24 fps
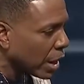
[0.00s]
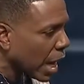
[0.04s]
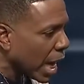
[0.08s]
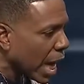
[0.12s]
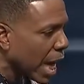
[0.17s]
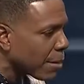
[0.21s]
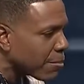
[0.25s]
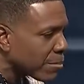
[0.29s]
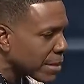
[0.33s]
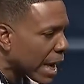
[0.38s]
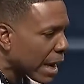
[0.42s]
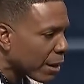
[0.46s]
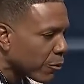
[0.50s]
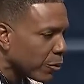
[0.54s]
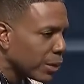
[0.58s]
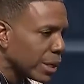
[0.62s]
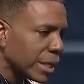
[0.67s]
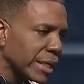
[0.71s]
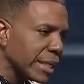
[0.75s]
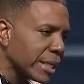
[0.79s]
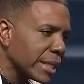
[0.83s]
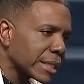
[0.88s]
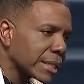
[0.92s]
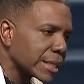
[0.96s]
I'm not
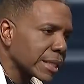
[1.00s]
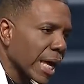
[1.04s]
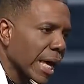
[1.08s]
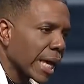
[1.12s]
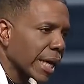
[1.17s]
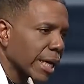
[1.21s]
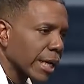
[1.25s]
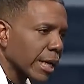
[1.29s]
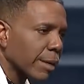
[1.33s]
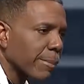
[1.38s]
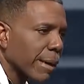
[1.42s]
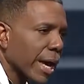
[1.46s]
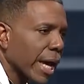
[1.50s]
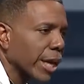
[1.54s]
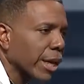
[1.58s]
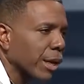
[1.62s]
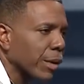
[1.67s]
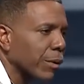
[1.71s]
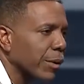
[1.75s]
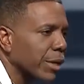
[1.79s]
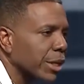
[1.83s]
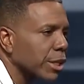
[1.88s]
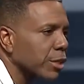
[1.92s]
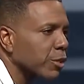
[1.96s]
really excited about
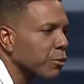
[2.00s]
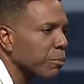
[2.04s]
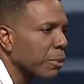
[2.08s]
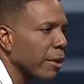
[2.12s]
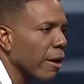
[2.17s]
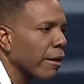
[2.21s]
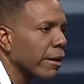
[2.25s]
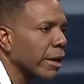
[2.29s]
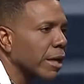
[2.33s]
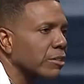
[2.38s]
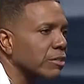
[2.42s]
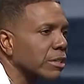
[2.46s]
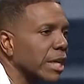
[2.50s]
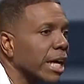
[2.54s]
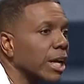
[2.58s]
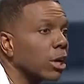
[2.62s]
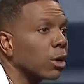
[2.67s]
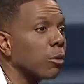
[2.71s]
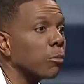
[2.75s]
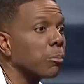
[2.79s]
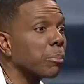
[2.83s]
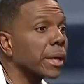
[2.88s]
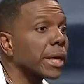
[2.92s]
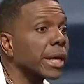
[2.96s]
hearing this part because I
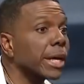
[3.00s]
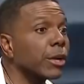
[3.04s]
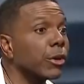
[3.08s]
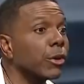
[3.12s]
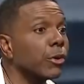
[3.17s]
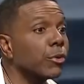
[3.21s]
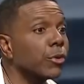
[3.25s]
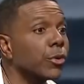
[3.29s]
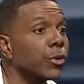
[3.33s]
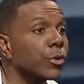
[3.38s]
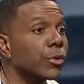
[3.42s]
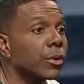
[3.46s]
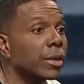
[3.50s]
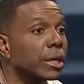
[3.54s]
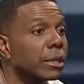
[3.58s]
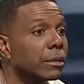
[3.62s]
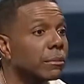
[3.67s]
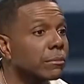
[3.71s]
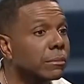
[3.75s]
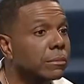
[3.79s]
don't plan on doing it.